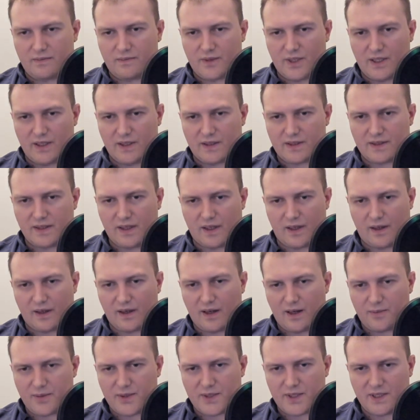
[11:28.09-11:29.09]
Well, it's not an
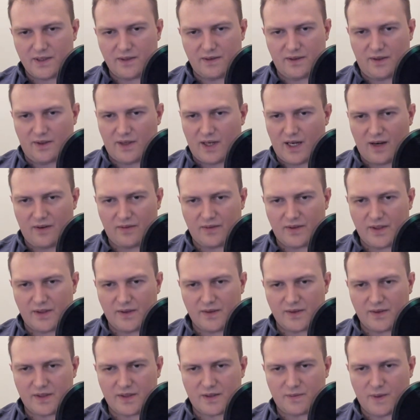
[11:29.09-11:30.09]
option. You have to
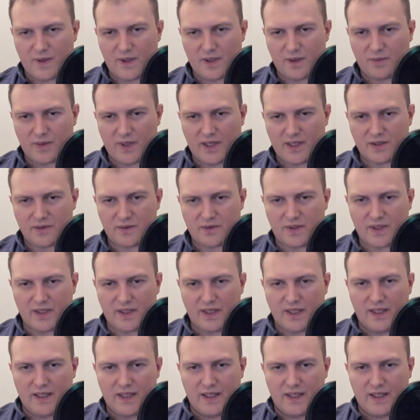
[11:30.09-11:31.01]
use a spending password.